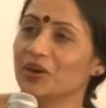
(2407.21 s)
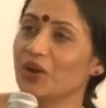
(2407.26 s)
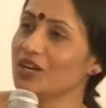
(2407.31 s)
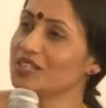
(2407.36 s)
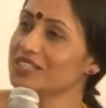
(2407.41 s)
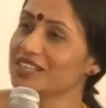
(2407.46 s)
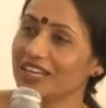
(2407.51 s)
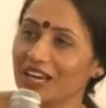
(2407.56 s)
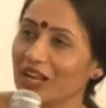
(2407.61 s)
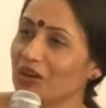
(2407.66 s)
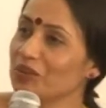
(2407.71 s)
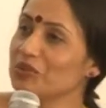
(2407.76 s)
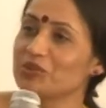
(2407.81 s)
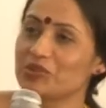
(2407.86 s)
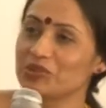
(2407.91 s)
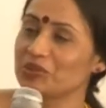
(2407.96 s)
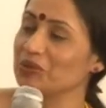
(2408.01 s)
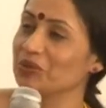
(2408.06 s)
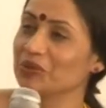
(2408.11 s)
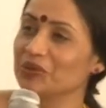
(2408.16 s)
not
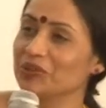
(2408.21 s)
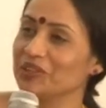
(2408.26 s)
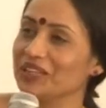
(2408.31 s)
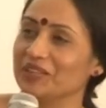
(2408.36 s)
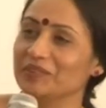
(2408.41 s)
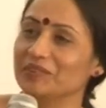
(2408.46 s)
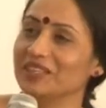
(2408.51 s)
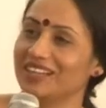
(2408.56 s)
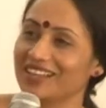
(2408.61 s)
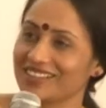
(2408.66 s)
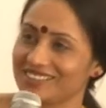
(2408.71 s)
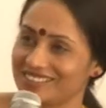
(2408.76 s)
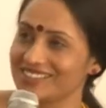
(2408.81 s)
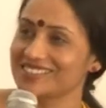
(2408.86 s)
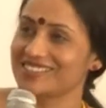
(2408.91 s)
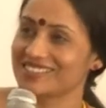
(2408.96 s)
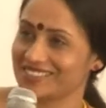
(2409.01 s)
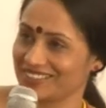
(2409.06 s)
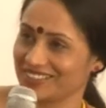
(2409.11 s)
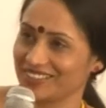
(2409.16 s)
allowed to even
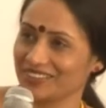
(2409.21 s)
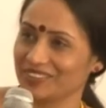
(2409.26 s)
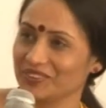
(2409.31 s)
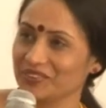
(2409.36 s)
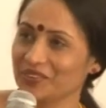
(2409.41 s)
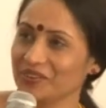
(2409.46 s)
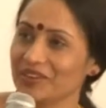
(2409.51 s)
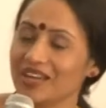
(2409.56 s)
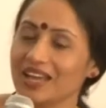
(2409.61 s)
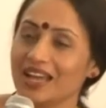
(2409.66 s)
exist. You know?